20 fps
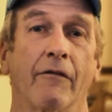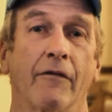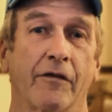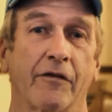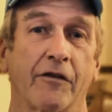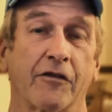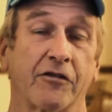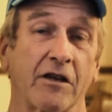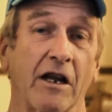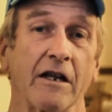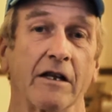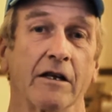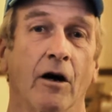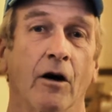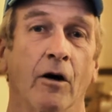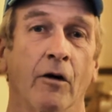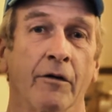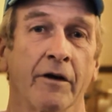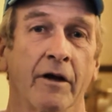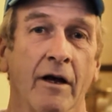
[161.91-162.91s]
that the city
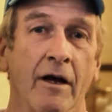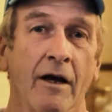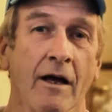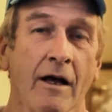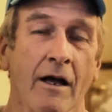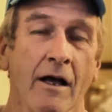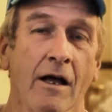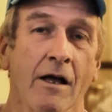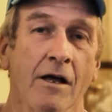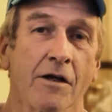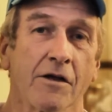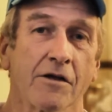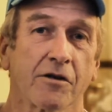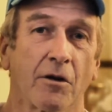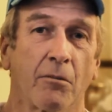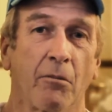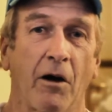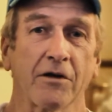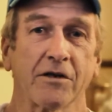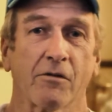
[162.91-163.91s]
owned.
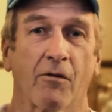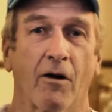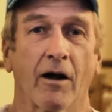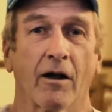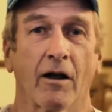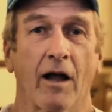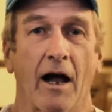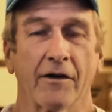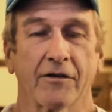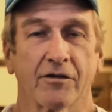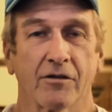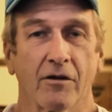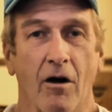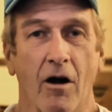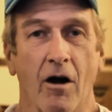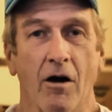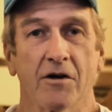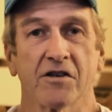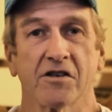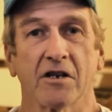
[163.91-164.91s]
So most of our lots
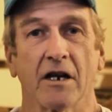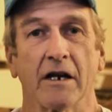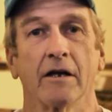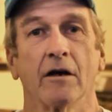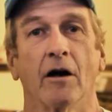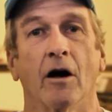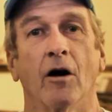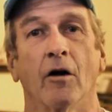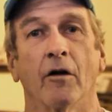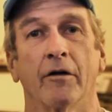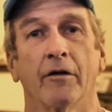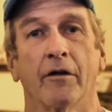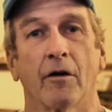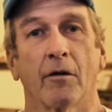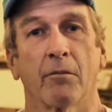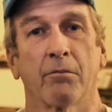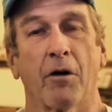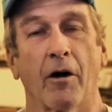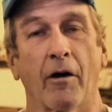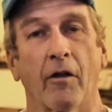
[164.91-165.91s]
are city-owned.
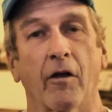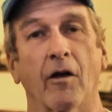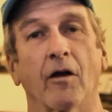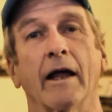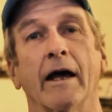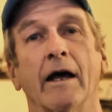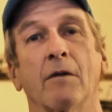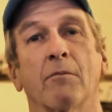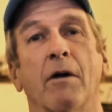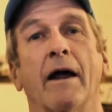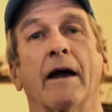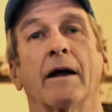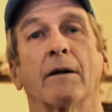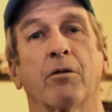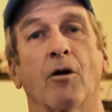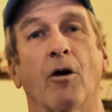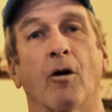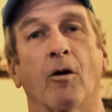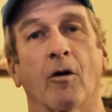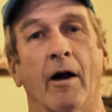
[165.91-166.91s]
They're part of the land bank
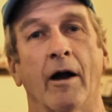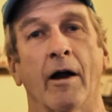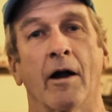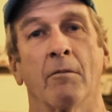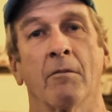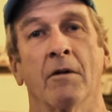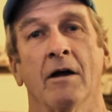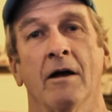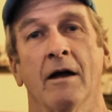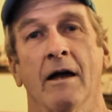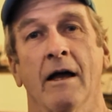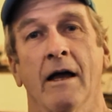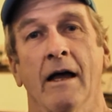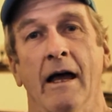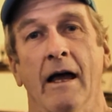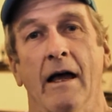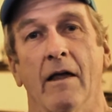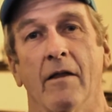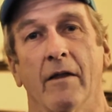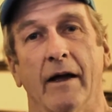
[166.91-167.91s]
program.
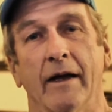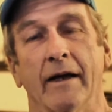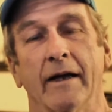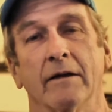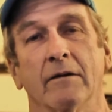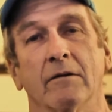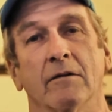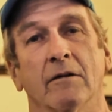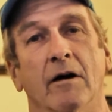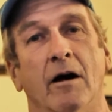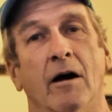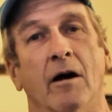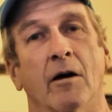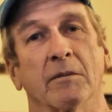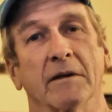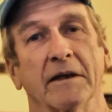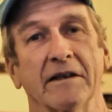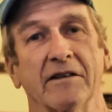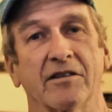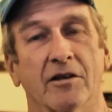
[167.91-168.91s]
They
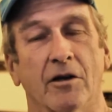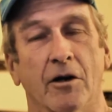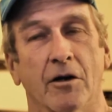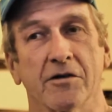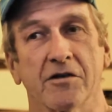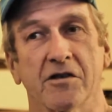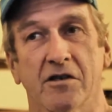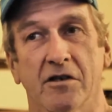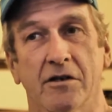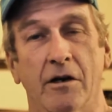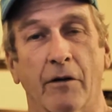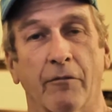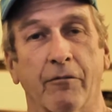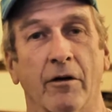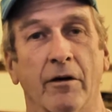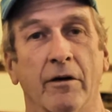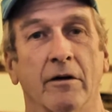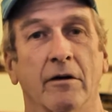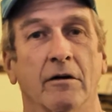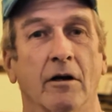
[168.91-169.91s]
lease those to
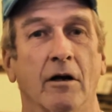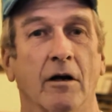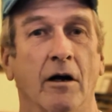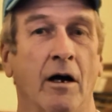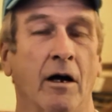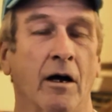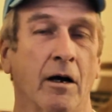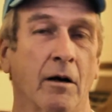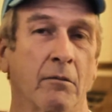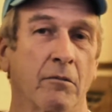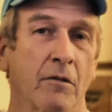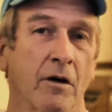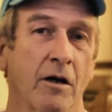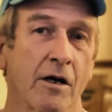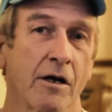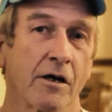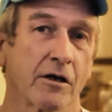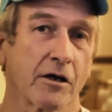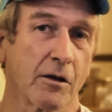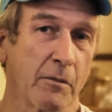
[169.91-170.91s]
different
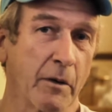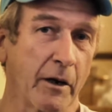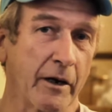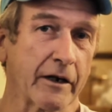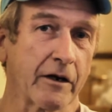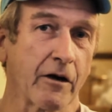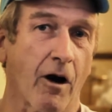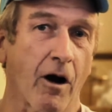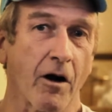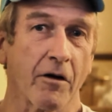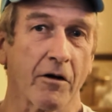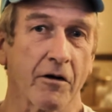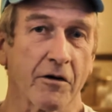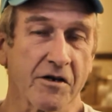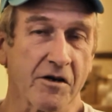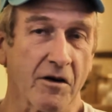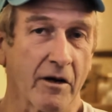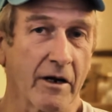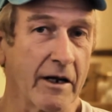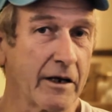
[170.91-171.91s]
community
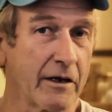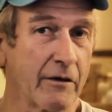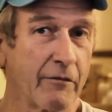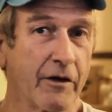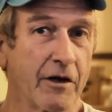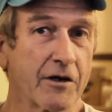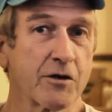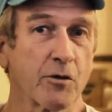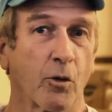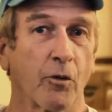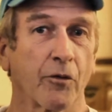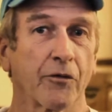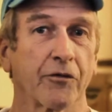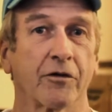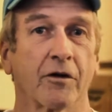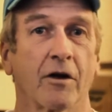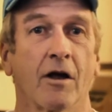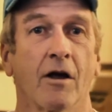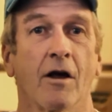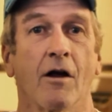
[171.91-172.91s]
gardeners or
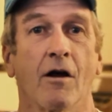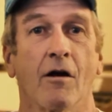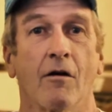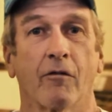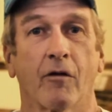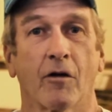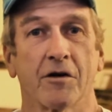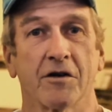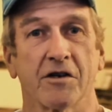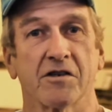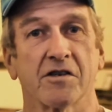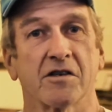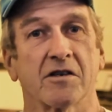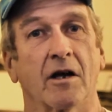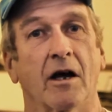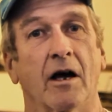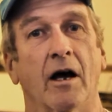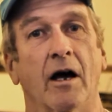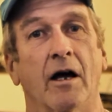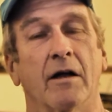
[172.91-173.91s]
individuals for just
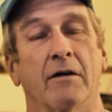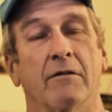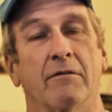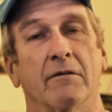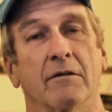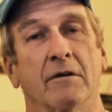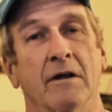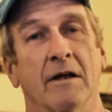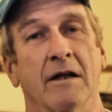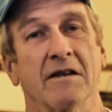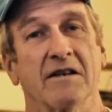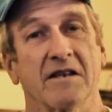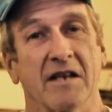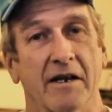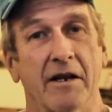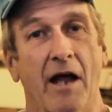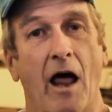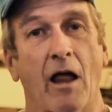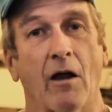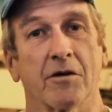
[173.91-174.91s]

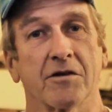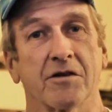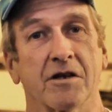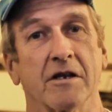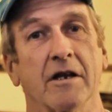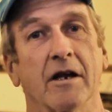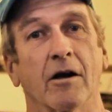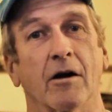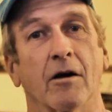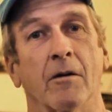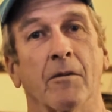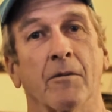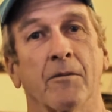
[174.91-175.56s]
$10 a year.